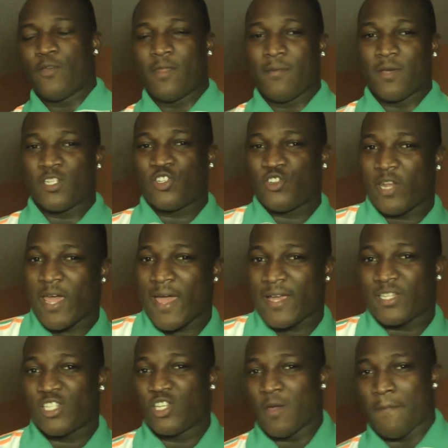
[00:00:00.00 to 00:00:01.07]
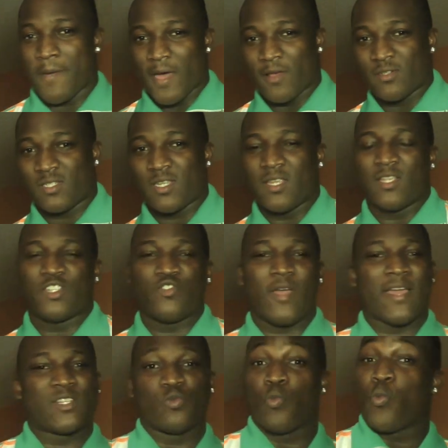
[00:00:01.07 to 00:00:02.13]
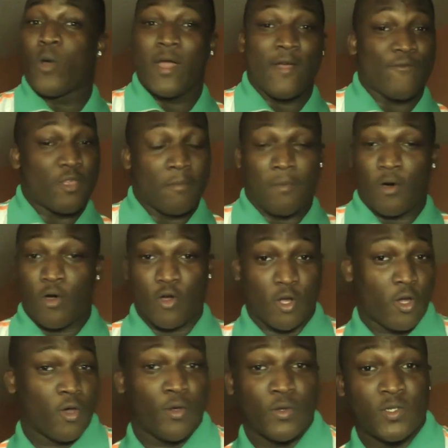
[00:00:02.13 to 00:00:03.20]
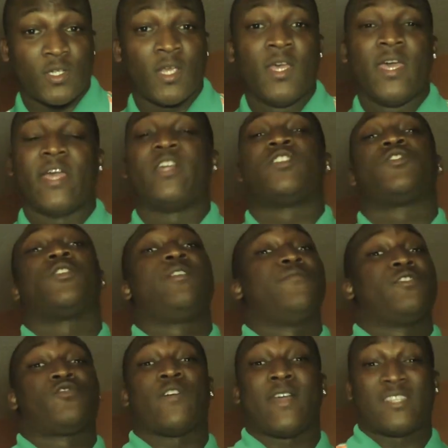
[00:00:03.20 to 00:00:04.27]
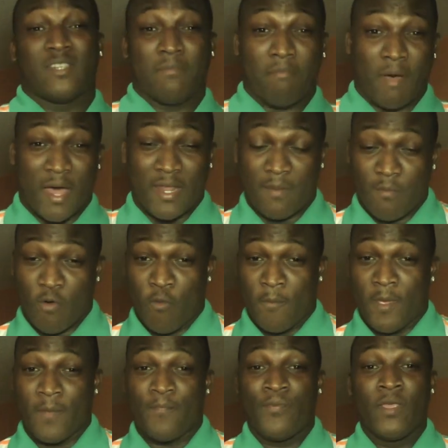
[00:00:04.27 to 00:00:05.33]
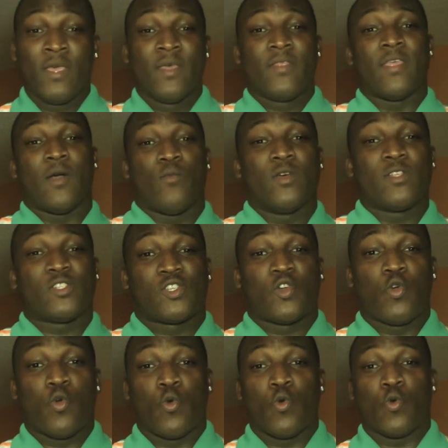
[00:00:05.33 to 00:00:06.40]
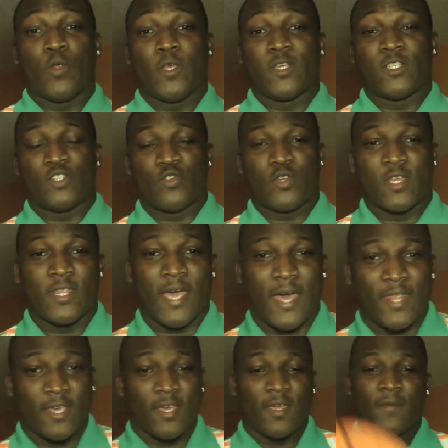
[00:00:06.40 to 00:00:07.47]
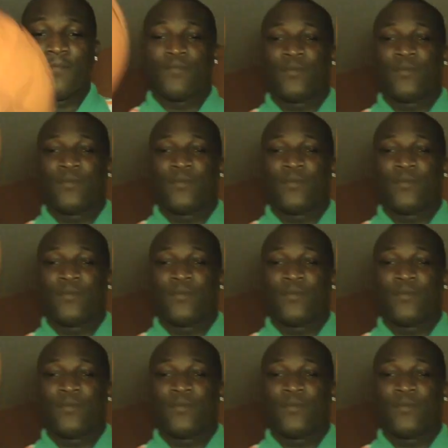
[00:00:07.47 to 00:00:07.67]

pretty much tracks your bouncing, it tracks wherever the ball goes. It even tracks your body movement. Now, what's cool is you can either